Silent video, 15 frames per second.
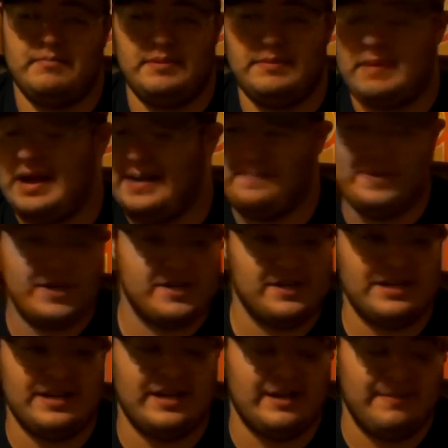In my
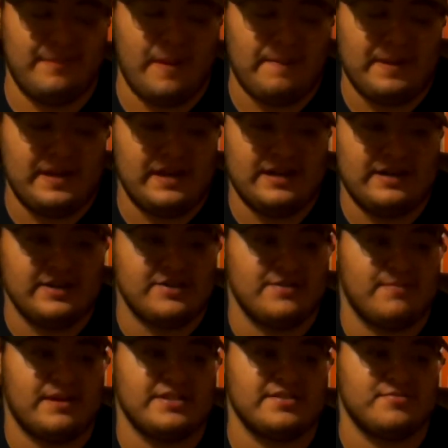opinion, addition
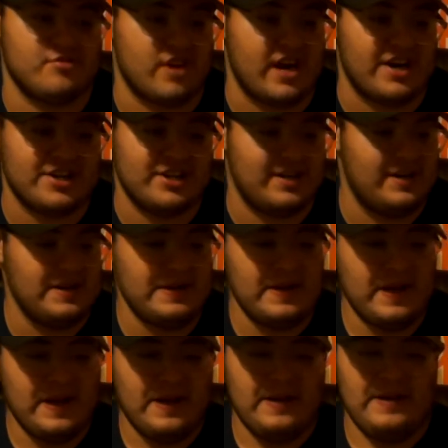by subtraction.
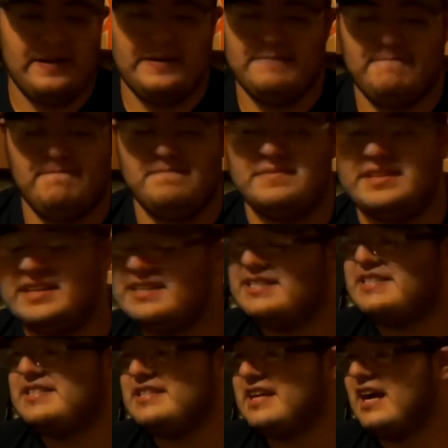
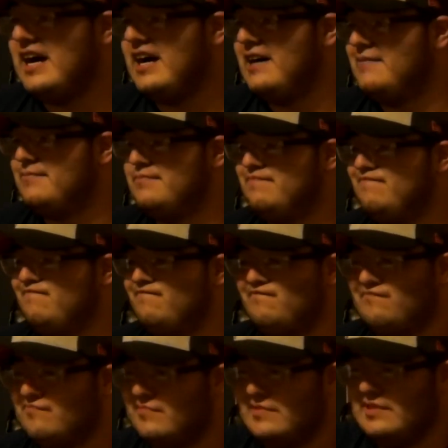Those are
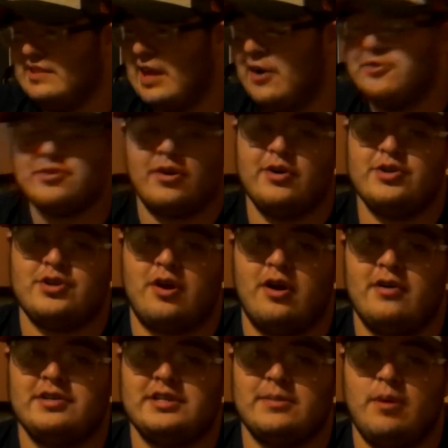our
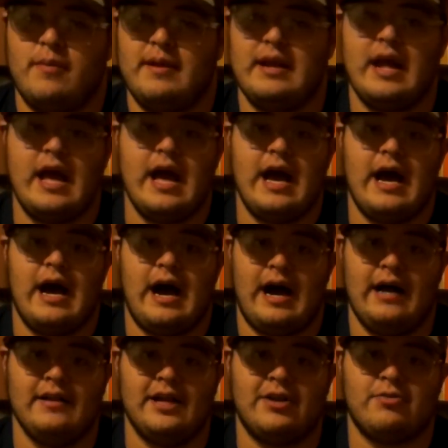starters at the moment.
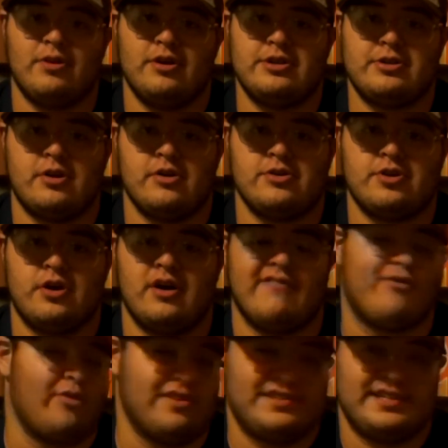I like where our starters are. Of
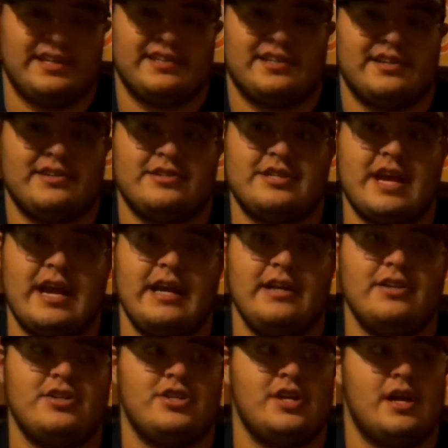course, things could
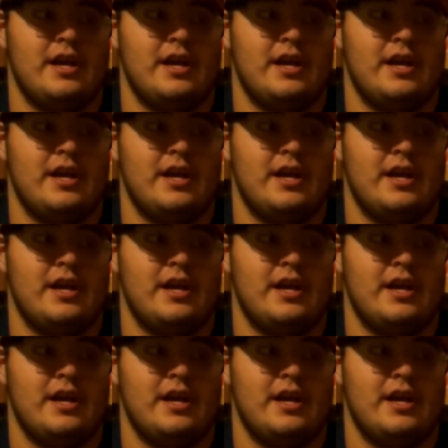change.